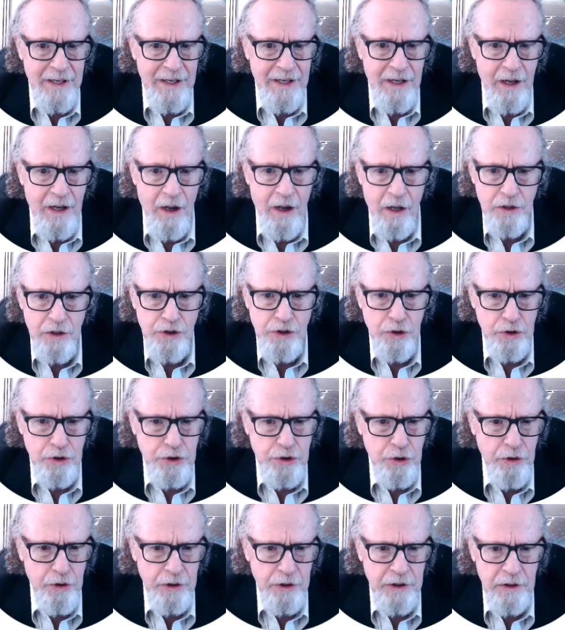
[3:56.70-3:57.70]
Also
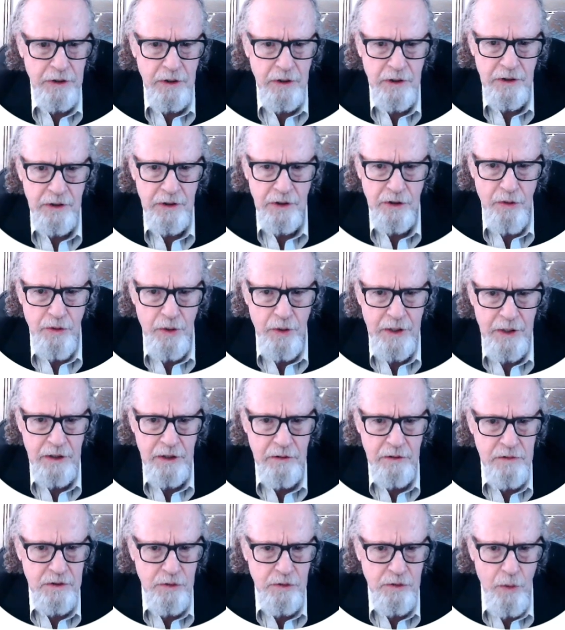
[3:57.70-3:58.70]
shown in the
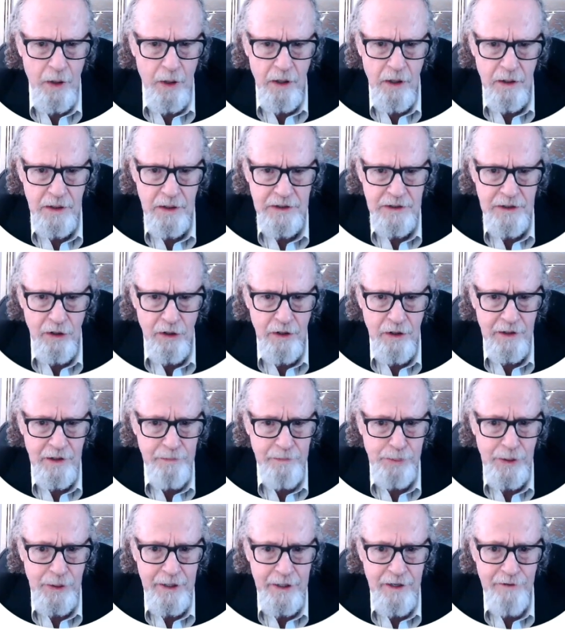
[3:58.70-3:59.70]
green square is
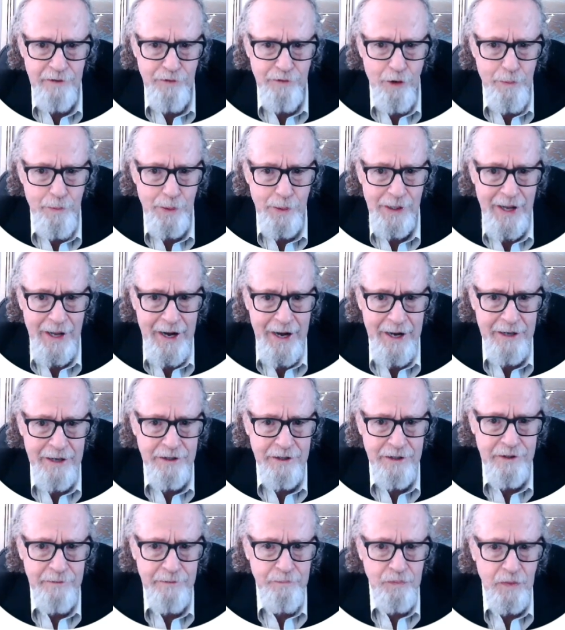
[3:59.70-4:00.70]
plenty of open
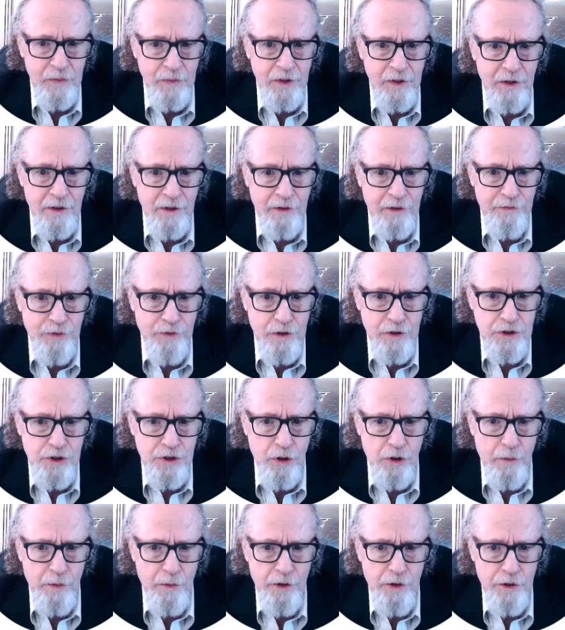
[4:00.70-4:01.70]
land for
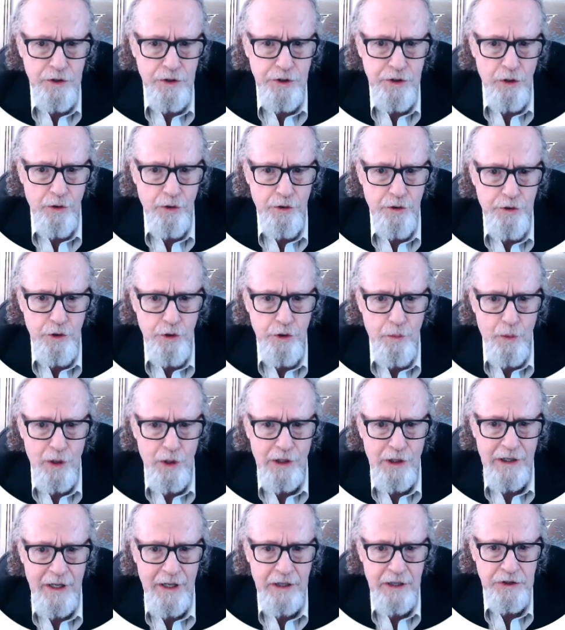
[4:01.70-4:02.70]
solar thermal
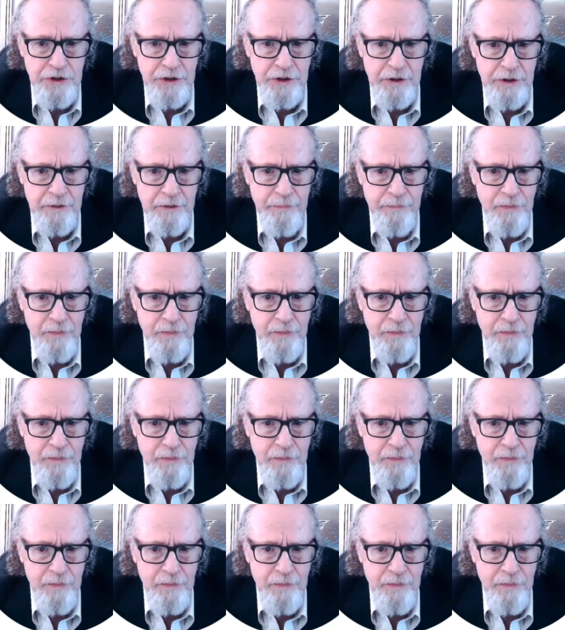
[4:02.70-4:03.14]
collection